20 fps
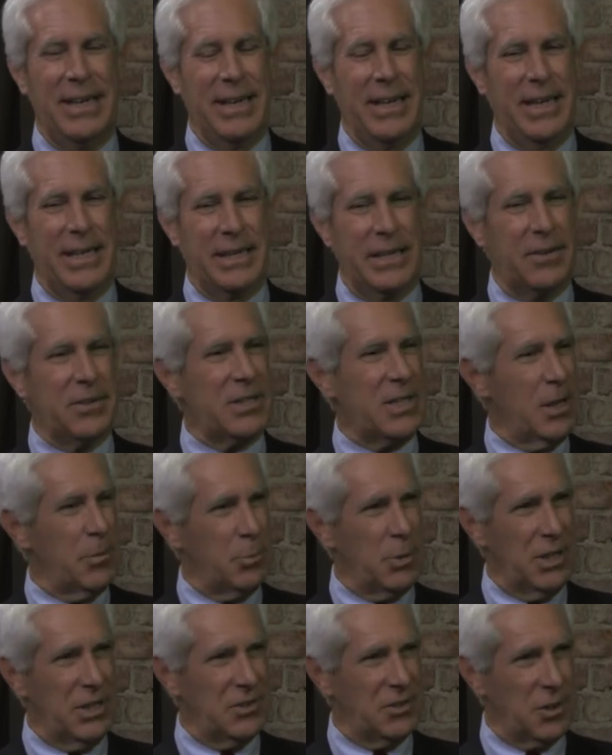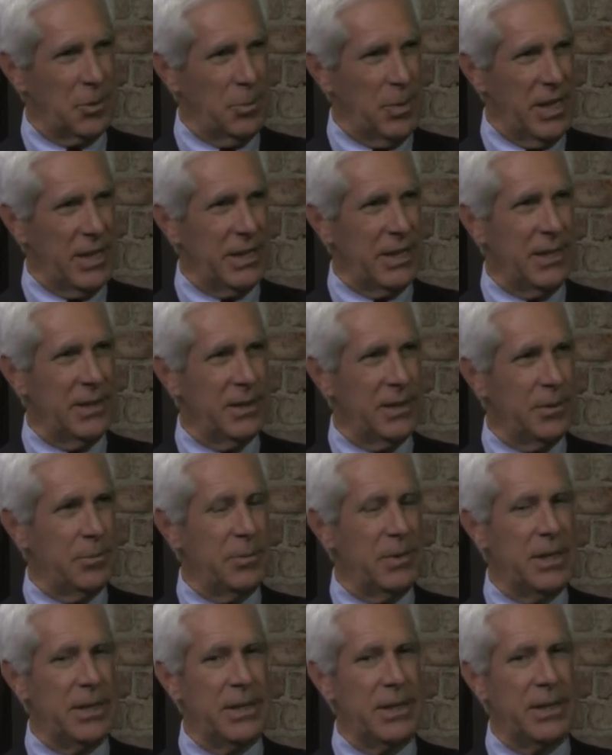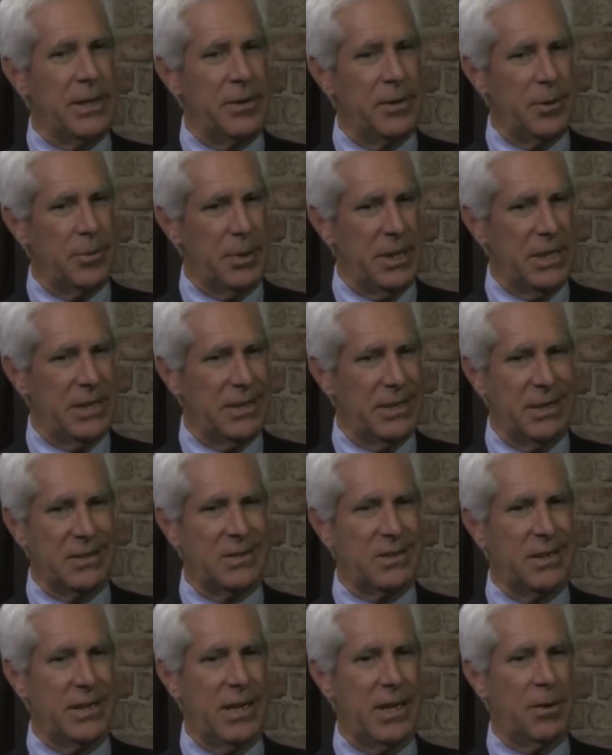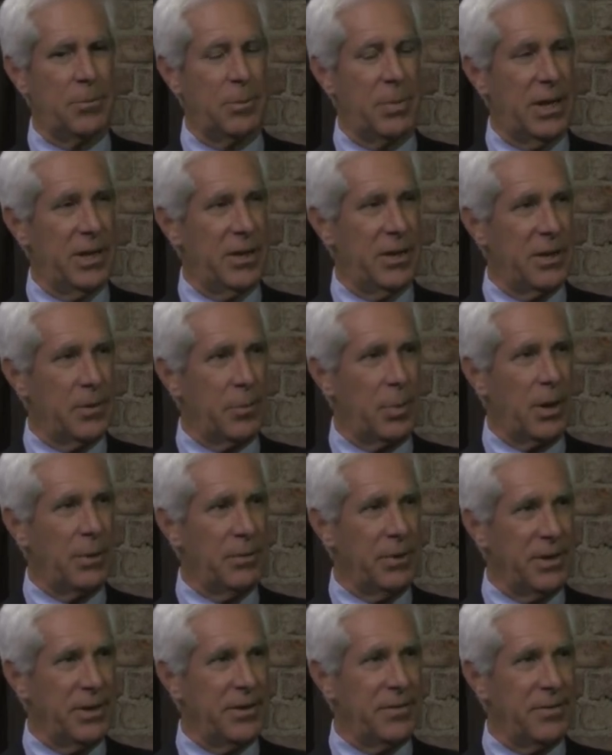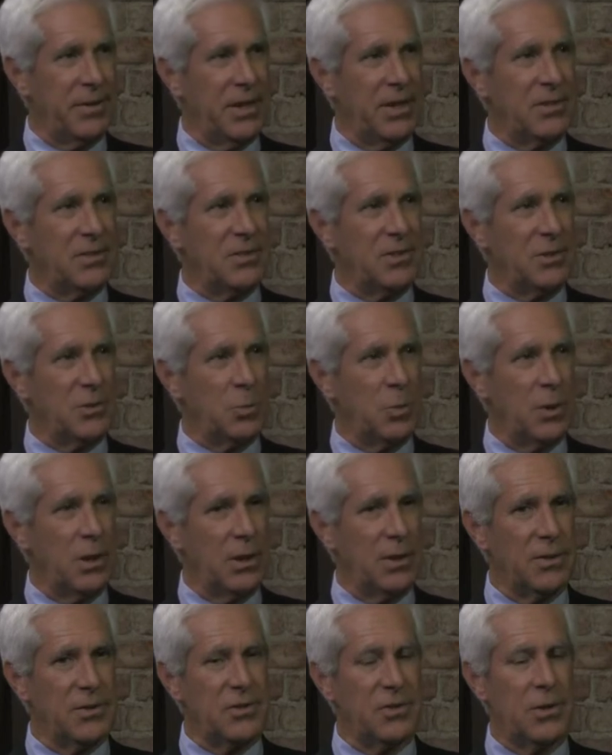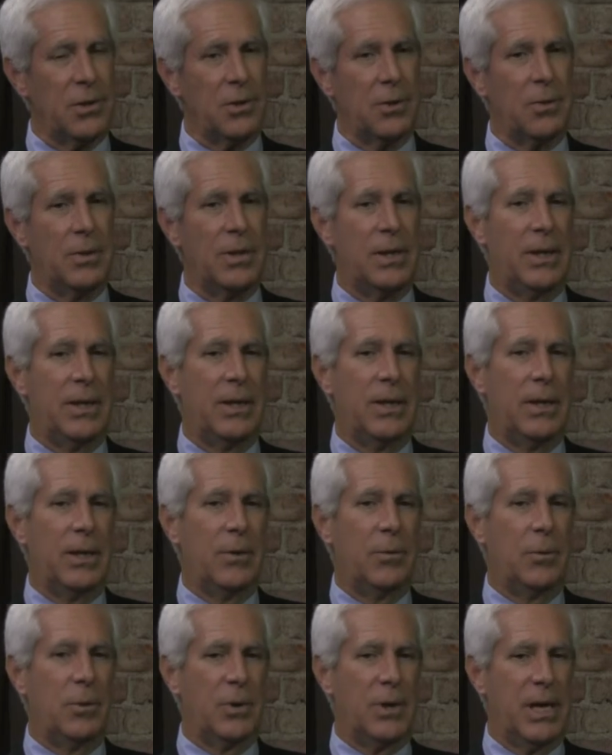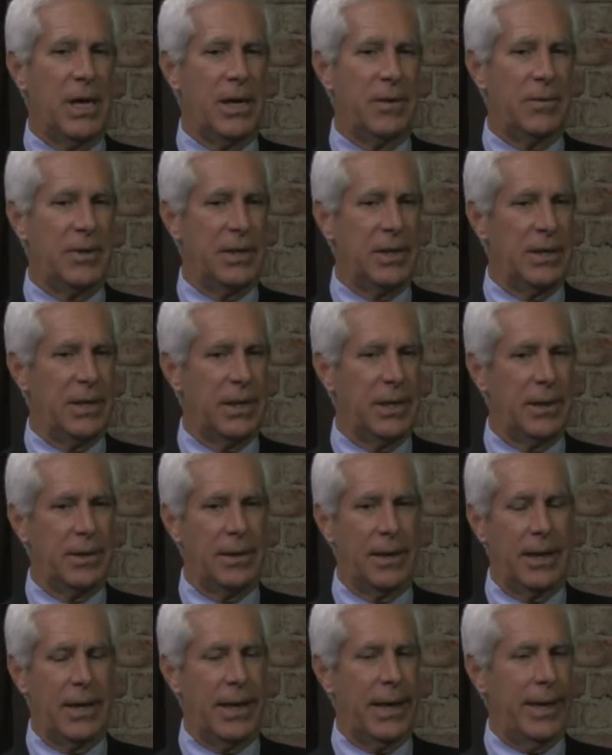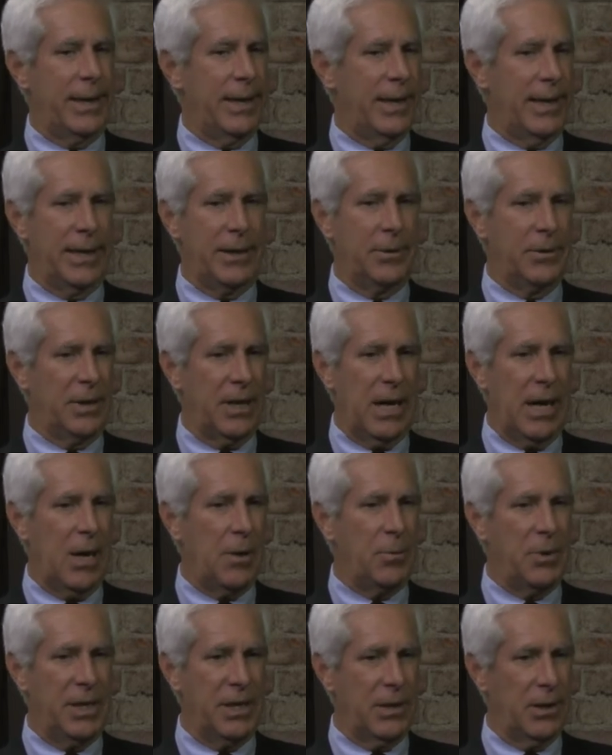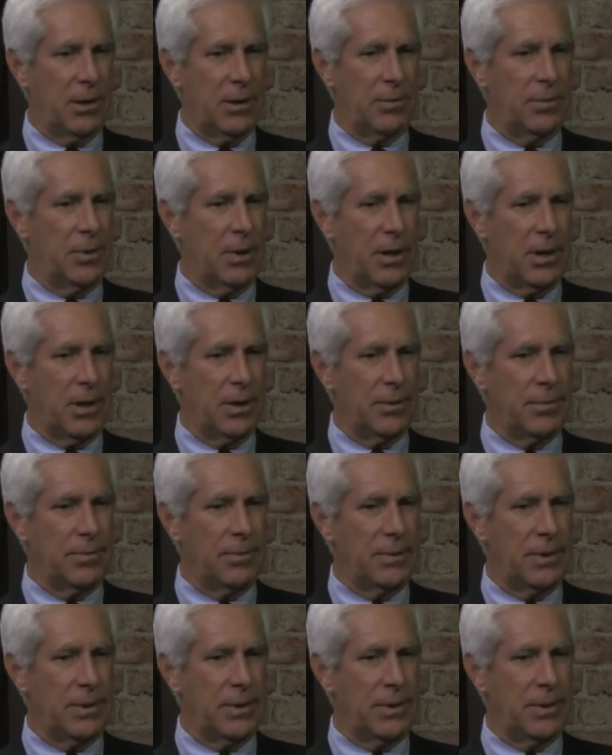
And other companies are making them, and they're being tested out by the Department of Defense as well. So we're having, I don't know how many are